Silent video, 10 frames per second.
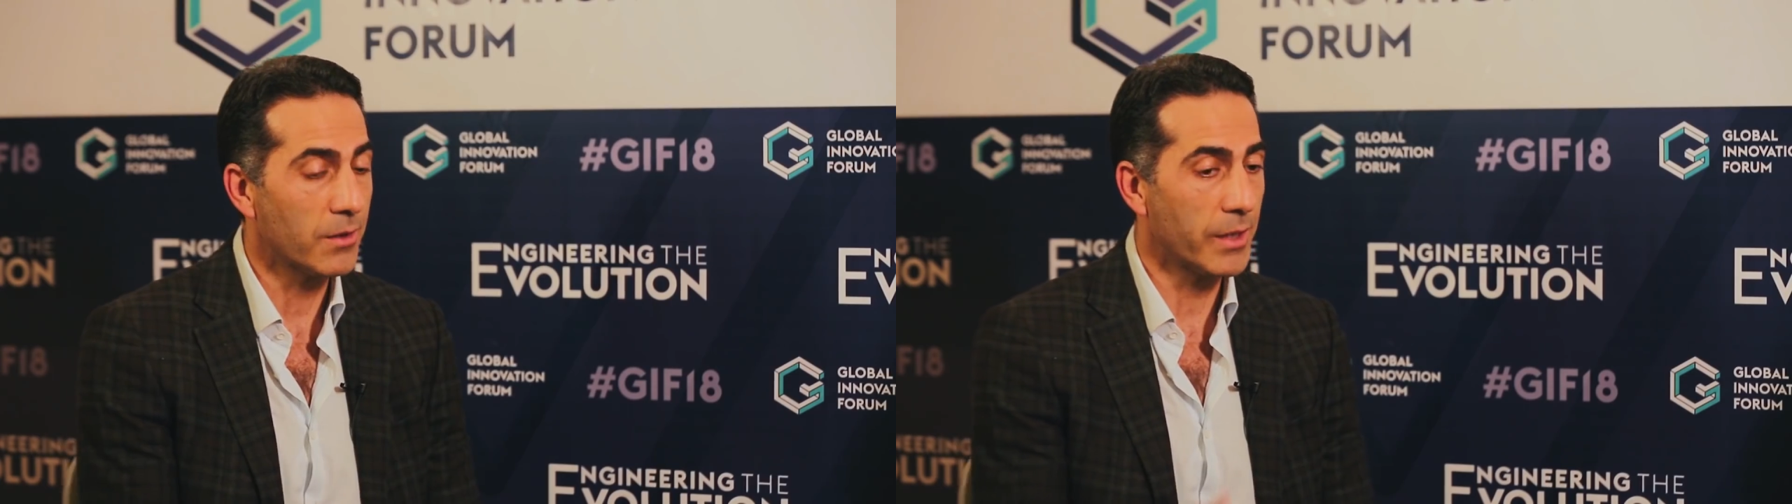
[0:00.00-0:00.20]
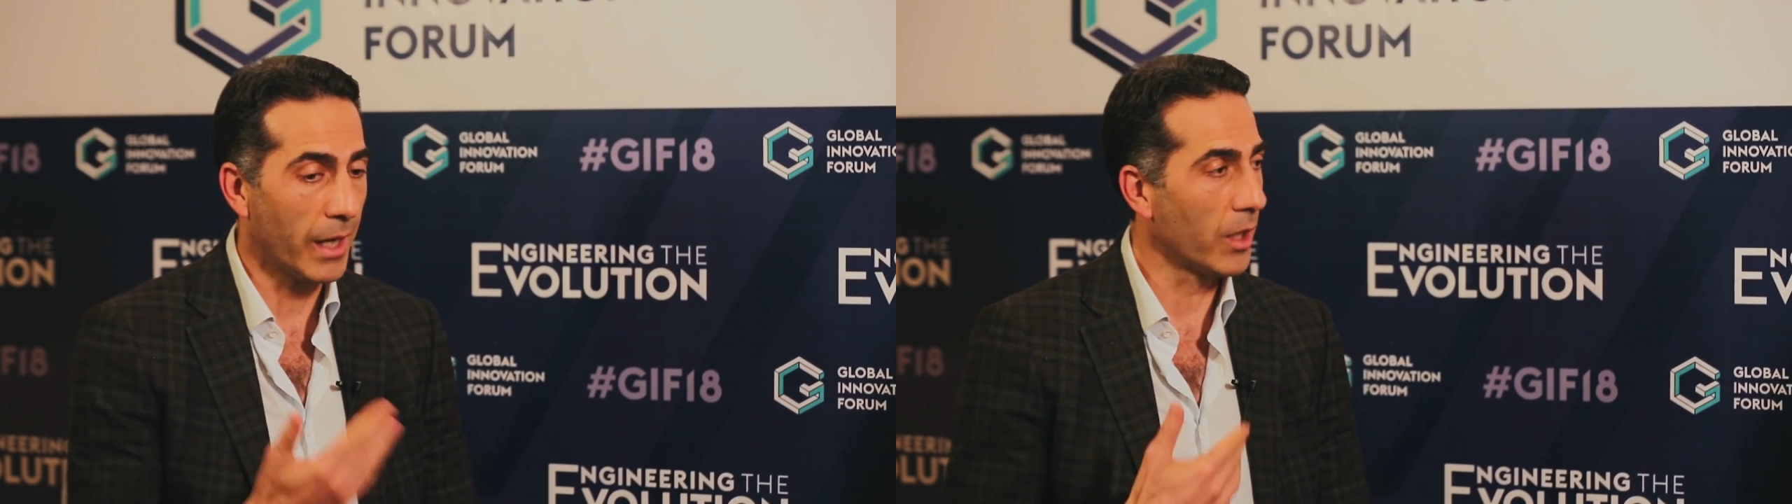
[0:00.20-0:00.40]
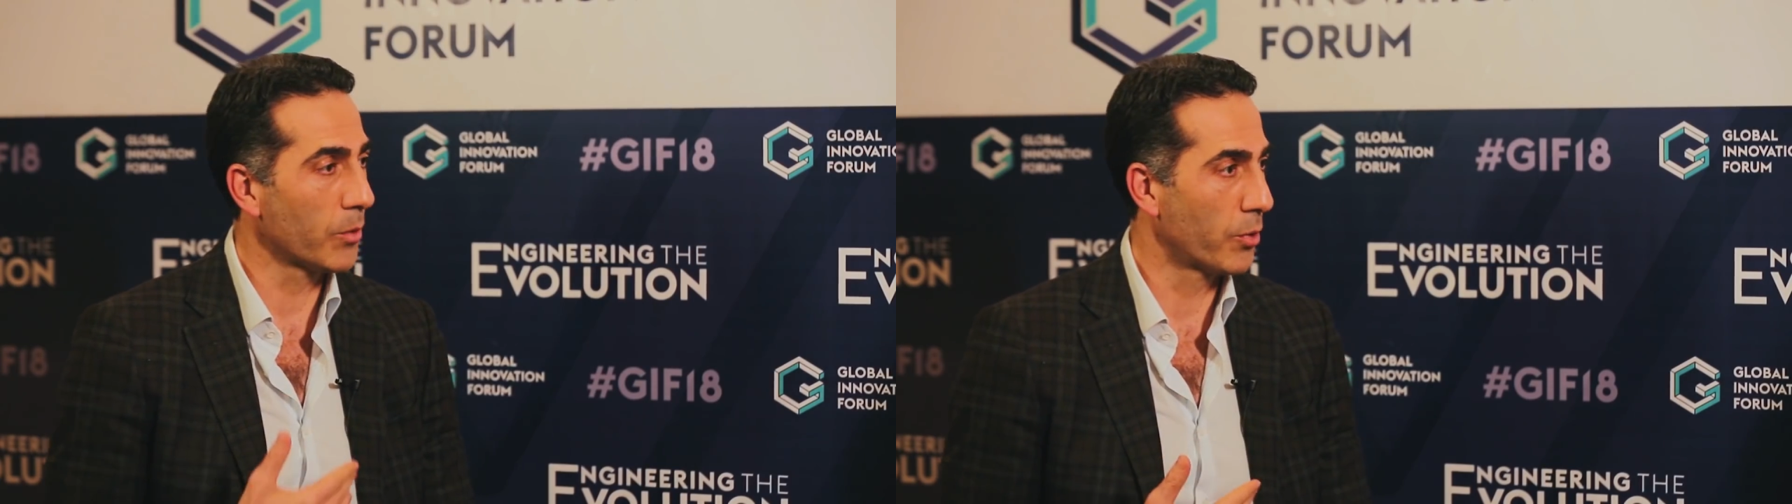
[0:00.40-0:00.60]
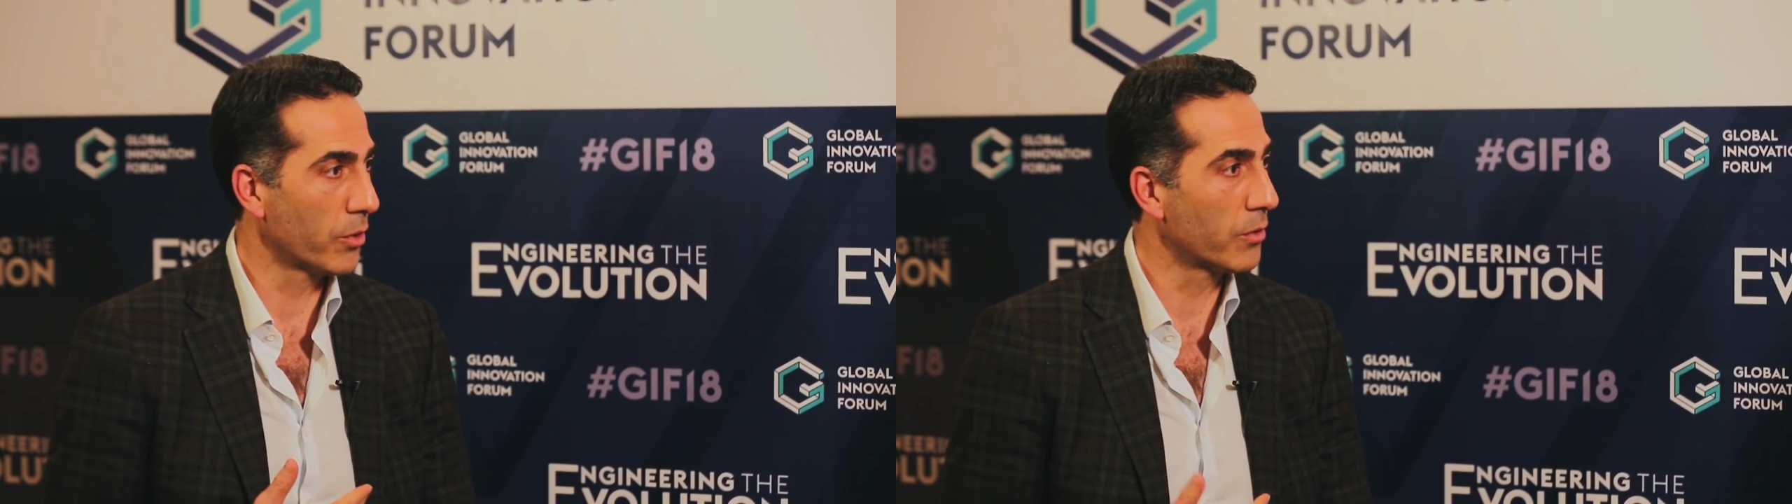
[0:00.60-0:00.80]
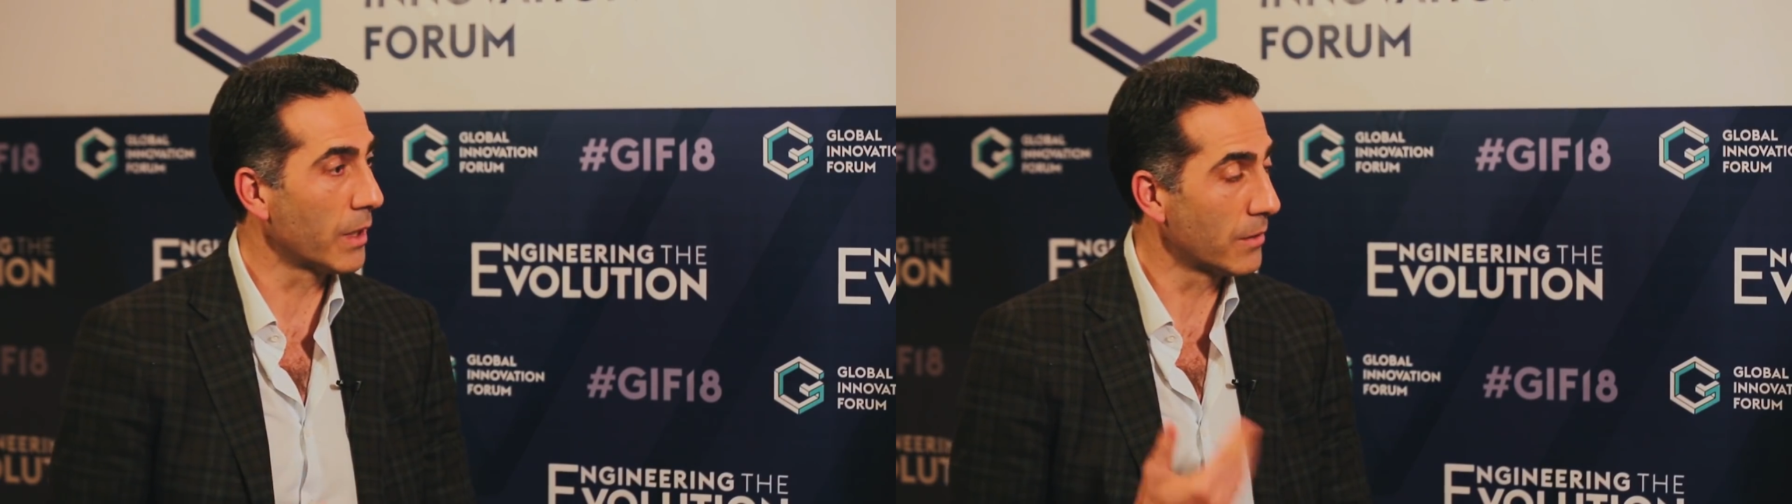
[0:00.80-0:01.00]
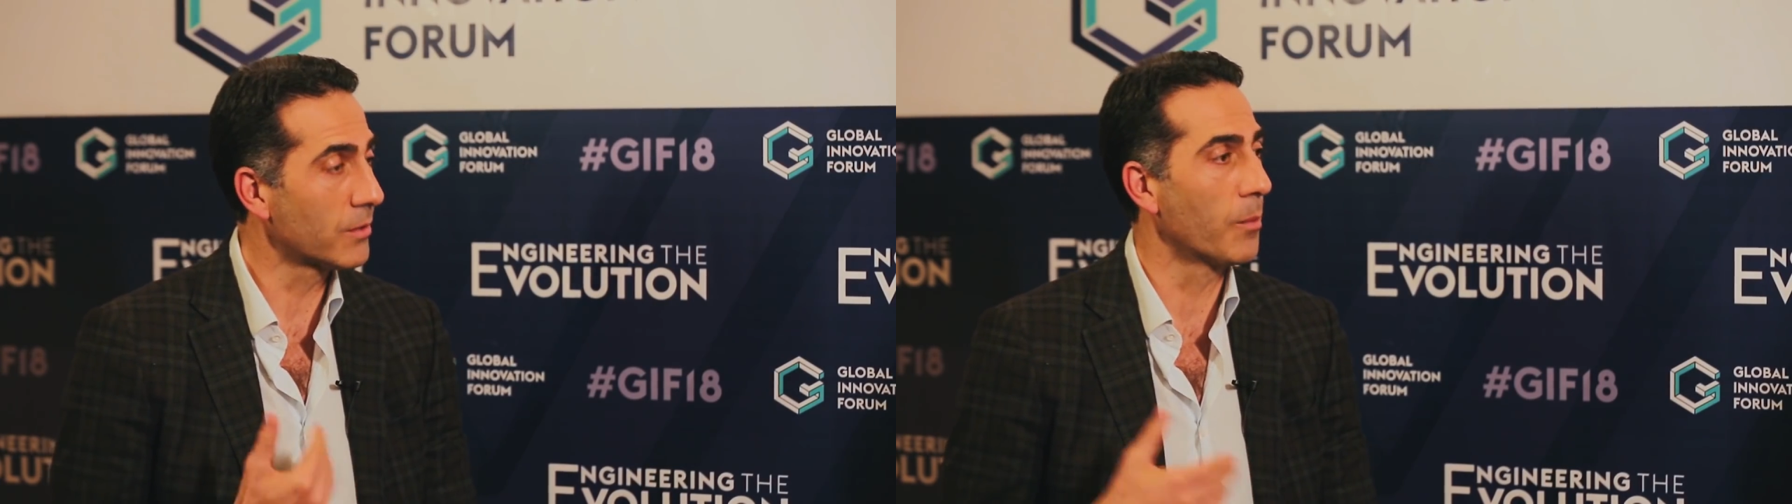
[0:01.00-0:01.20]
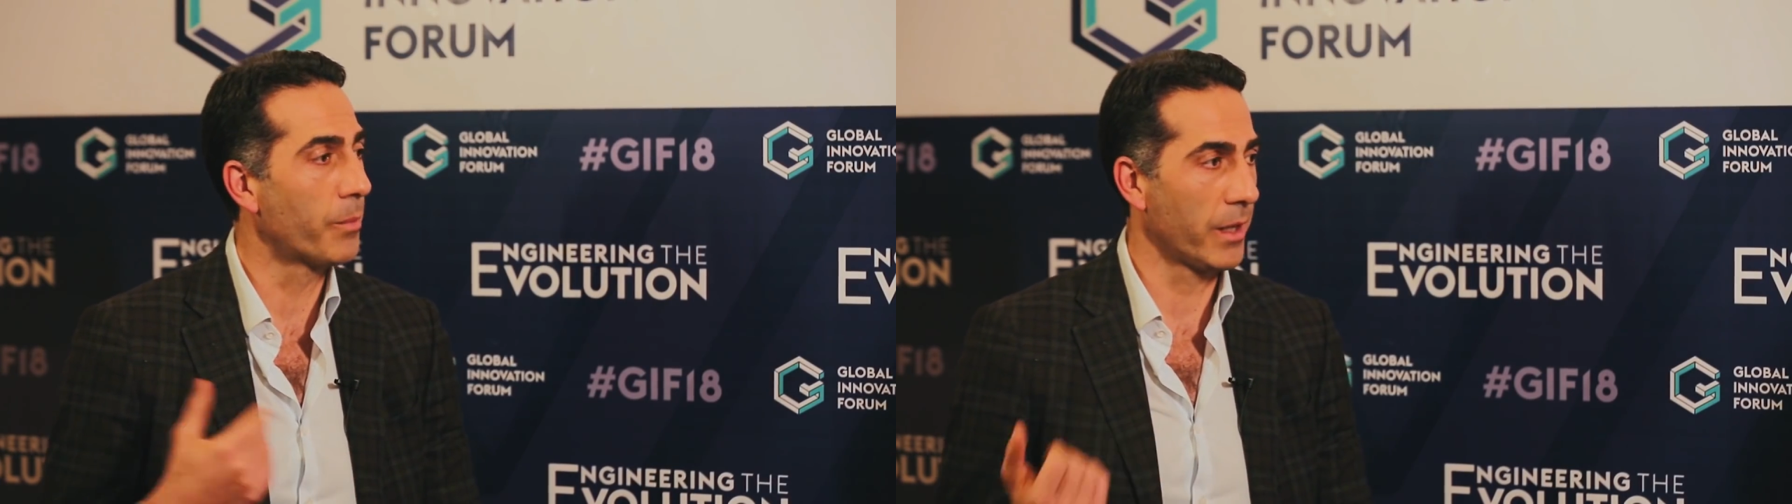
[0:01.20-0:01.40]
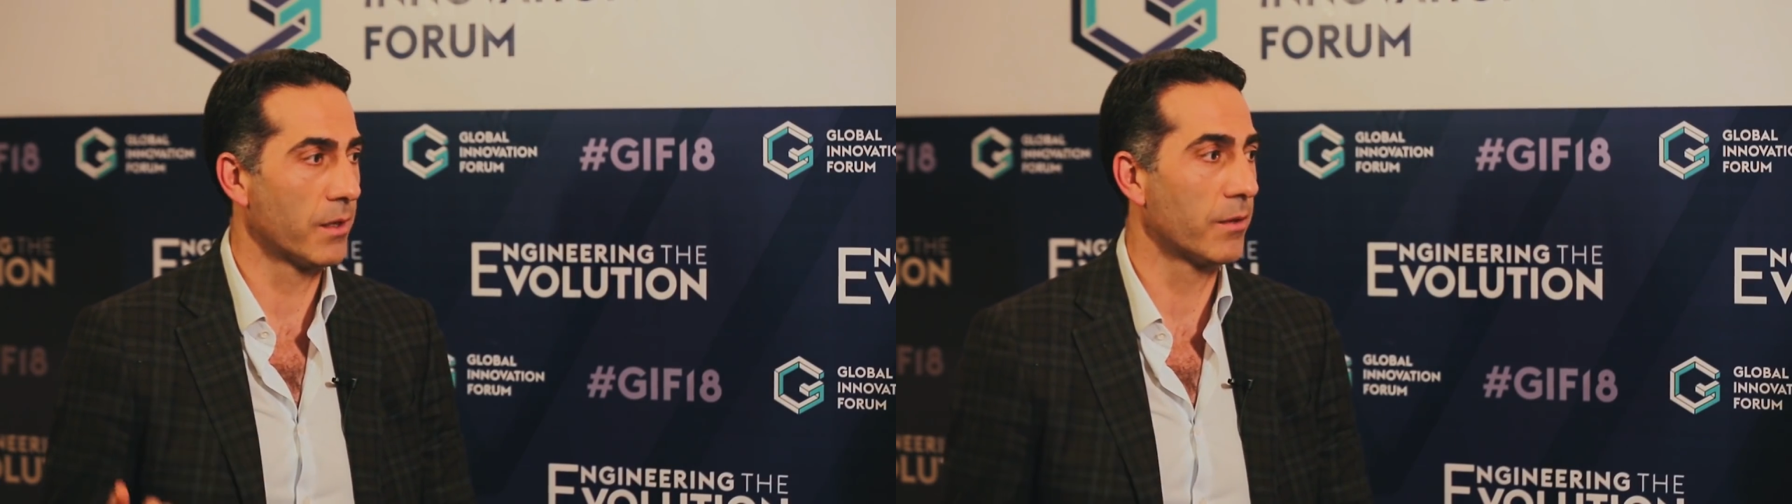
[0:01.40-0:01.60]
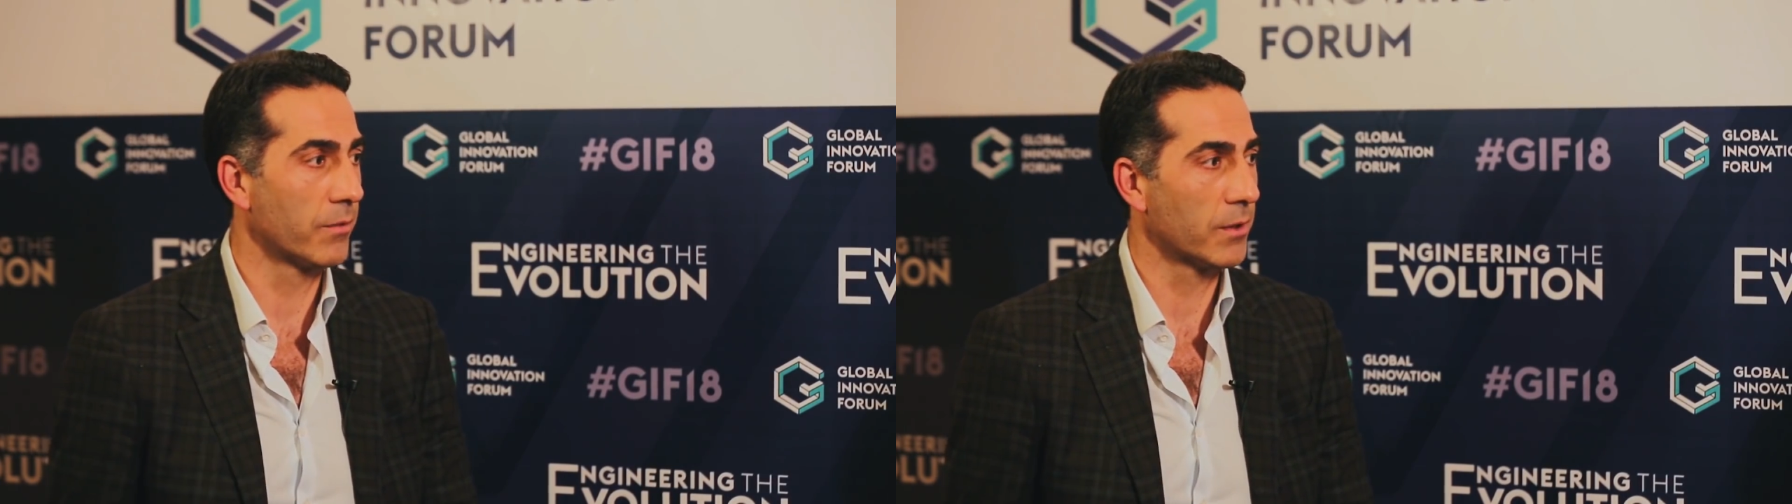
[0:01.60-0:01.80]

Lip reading: the output is competitive